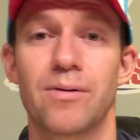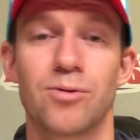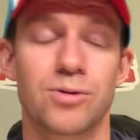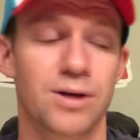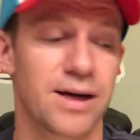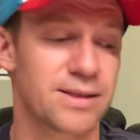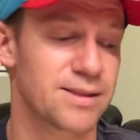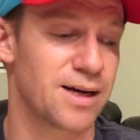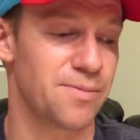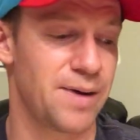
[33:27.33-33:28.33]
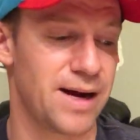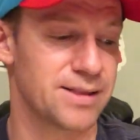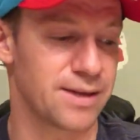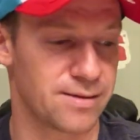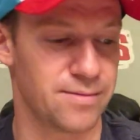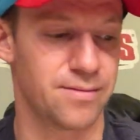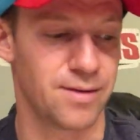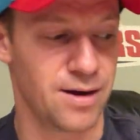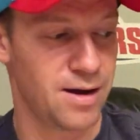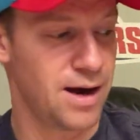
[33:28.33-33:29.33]
older kind of style pads like the
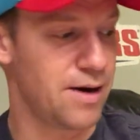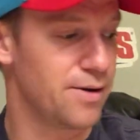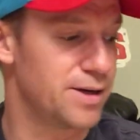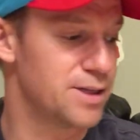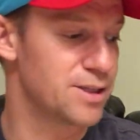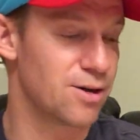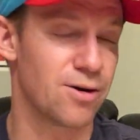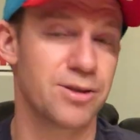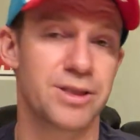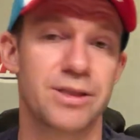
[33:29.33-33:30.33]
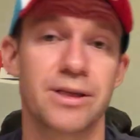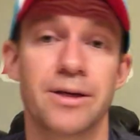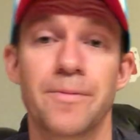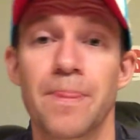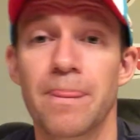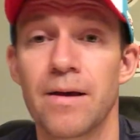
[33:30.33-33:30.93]
Heritage and the RGT.